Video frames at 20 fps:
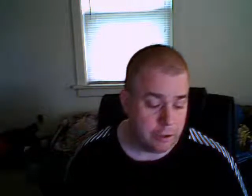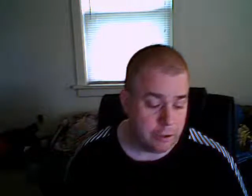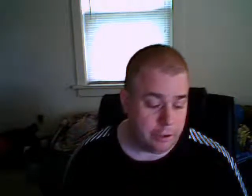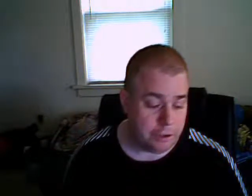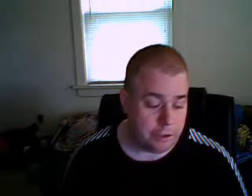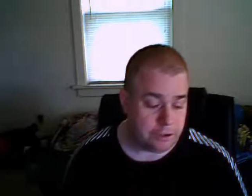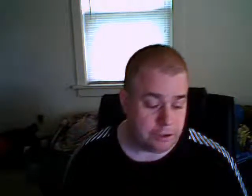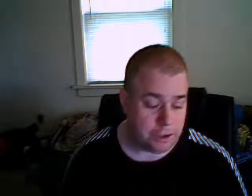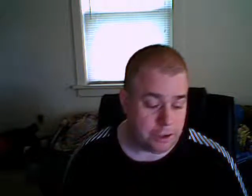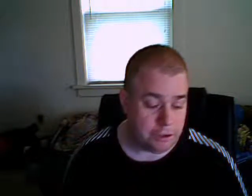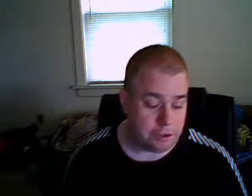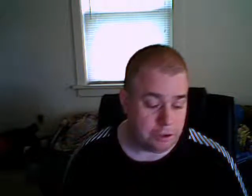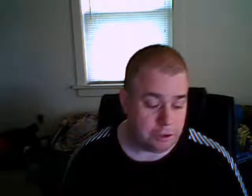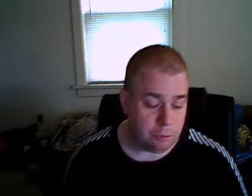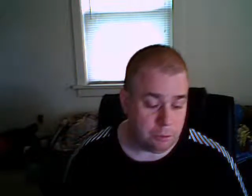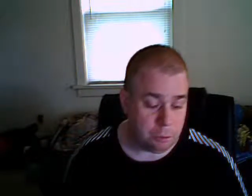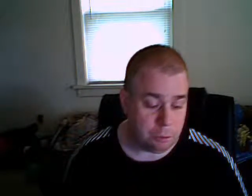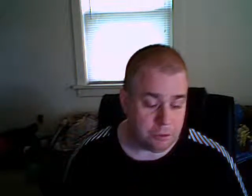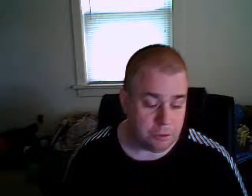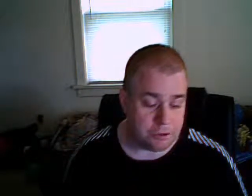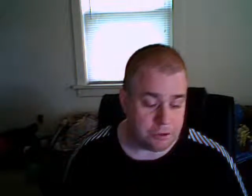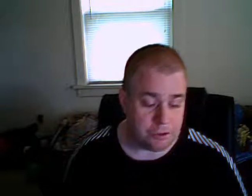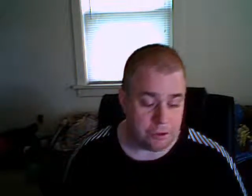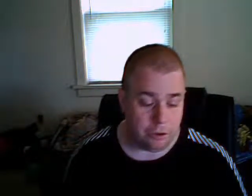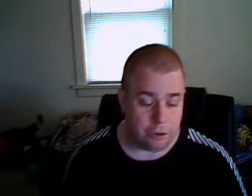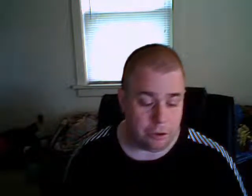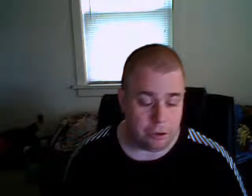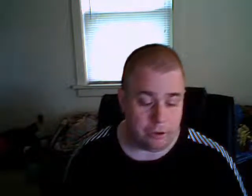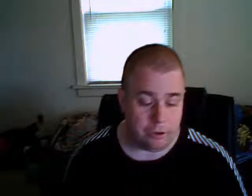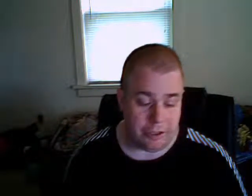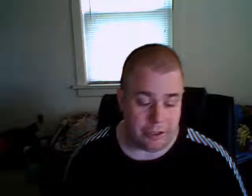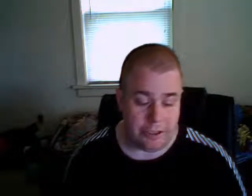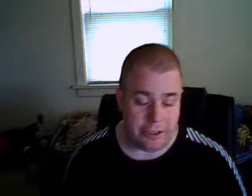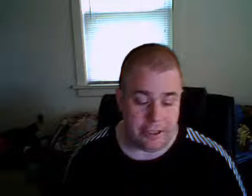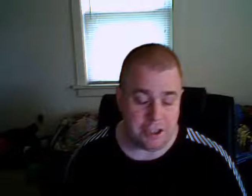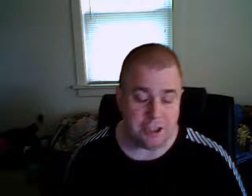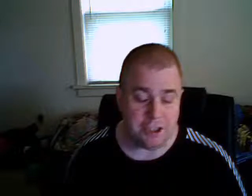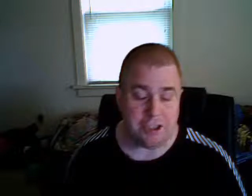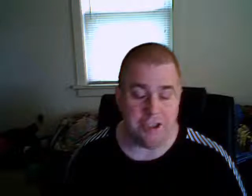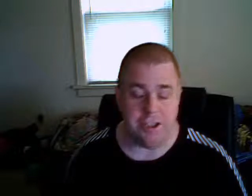It's also important to note that
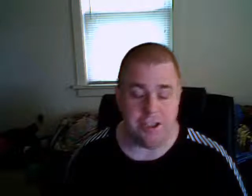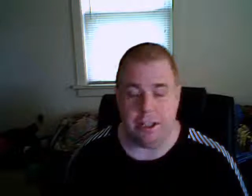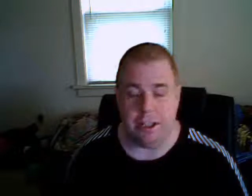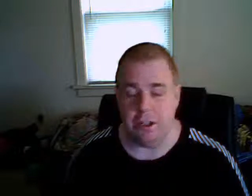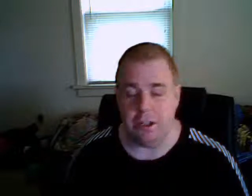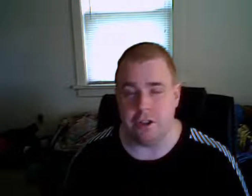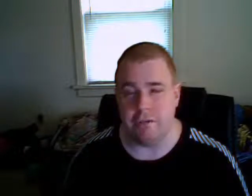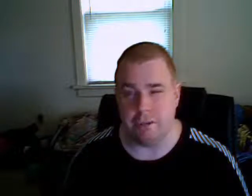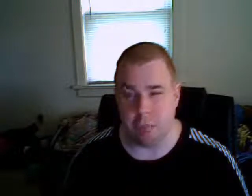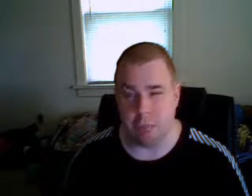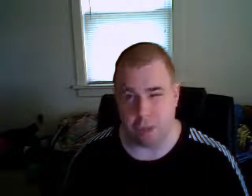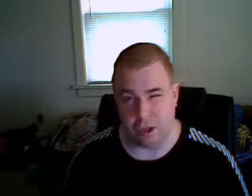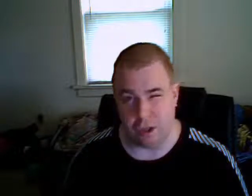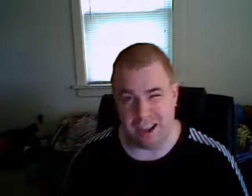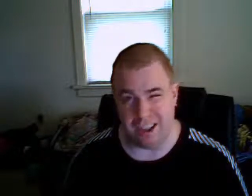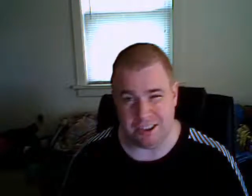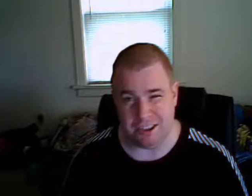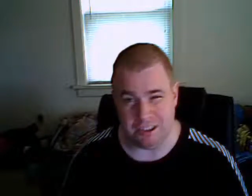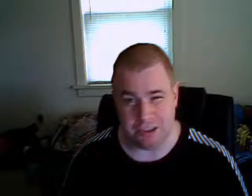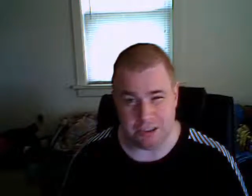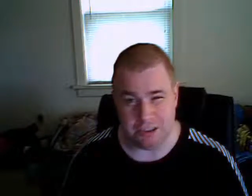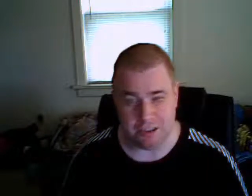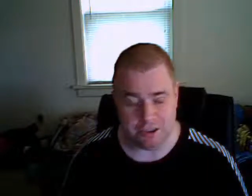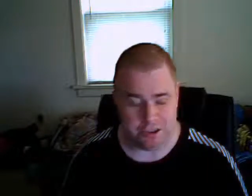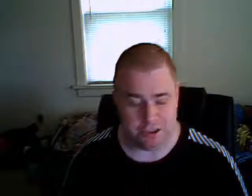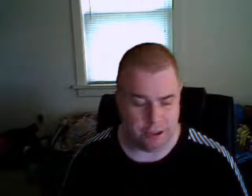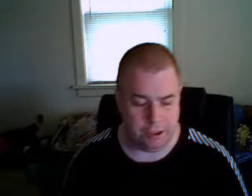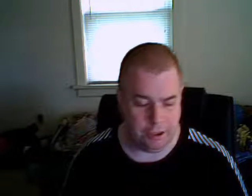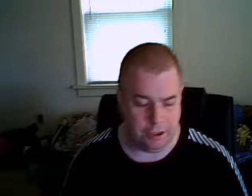each stage of the process